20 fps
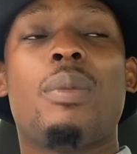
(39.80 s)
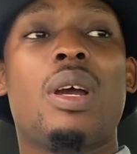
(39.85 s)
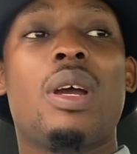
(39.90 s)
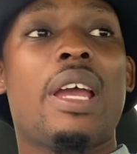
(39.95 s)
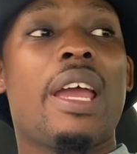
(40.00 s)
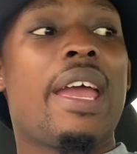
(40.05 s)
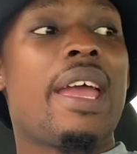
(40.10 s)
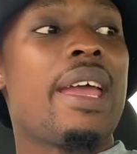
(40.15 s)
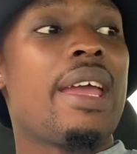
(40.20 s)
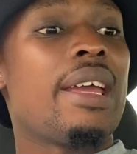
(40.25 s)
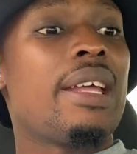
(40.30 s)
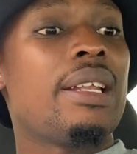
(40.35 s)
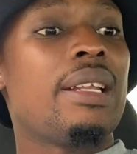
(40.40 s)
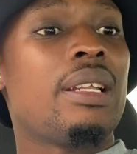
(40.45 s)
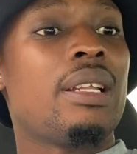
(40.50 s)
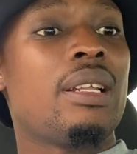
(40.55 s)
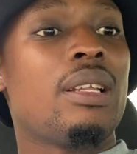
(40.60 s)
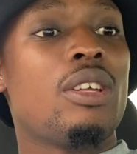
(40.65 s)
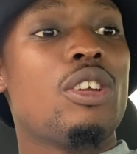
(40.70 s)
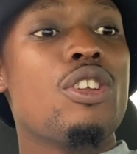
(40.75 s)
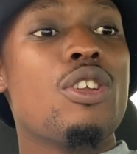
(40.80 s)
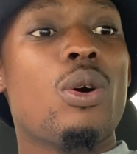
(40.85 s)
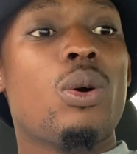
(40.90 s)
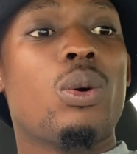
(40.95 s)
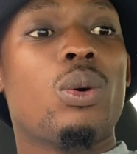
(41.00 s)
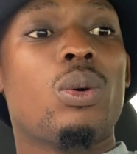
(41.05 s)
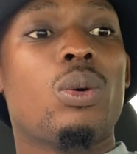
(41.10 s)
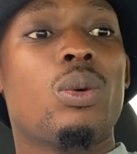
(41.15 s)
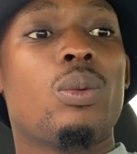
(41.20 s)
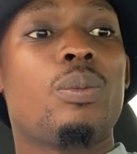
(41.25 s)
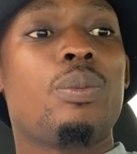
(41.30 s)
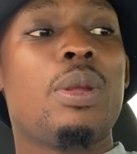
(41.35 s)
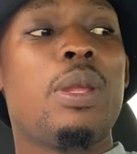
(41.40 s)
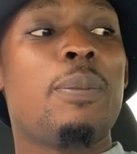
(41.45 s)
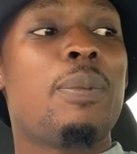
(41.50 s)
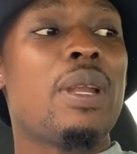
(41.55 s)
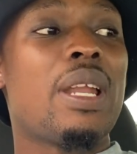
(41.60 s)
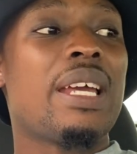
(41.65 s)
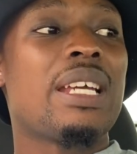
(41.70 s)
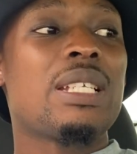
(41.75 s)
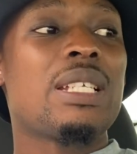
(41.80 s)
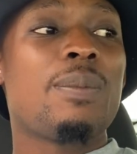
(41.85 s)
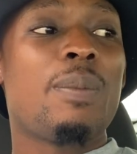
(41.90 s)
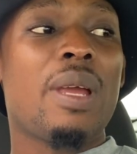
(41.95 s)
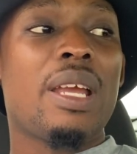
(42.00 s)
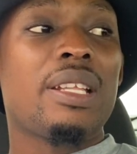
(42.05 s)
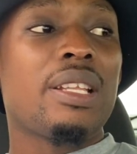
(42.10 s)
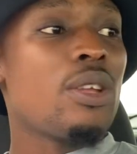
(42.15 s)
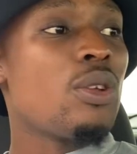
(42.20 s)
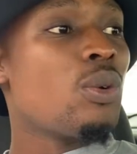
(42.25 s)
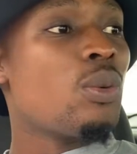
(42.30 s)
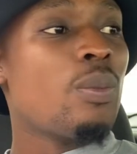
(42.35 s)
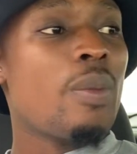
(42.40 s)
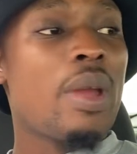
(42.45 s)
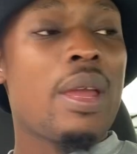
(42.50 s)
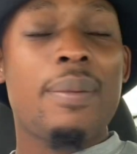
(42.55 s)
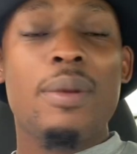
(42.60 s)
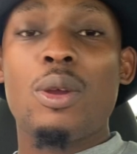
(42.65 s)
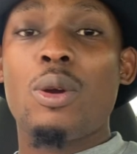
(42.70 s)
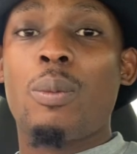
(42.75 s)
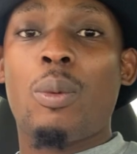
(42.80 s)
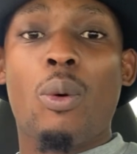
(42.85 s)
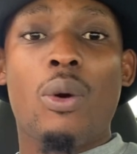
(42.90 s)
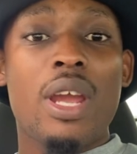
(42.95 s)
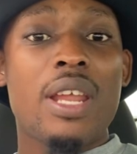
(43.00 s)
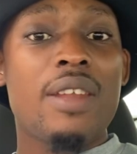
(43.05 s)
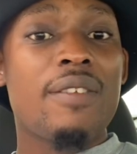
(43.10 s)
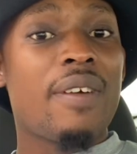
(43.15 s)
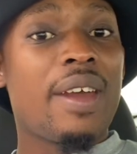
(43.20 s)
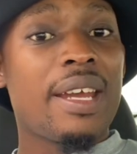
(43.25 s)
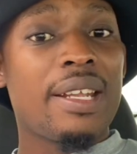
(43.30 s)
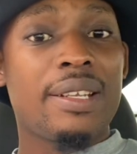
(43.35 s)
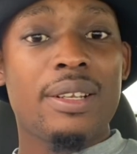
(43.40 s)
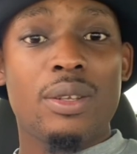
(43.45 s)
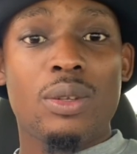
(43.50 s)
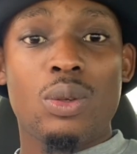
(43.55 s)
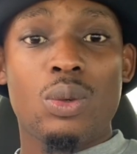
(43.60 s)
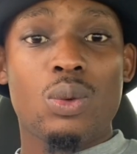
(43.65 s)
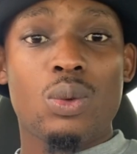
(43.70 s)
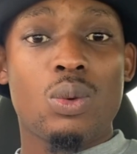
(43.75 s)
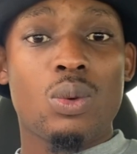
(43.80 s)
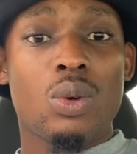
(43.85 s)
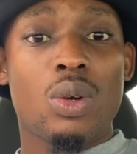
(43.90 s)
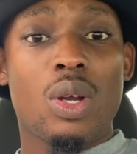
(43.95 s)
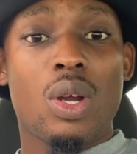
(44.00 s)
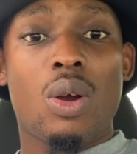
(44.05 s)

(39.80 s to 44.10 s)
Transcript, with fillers: and you know people are expecting you maybe your boy invited you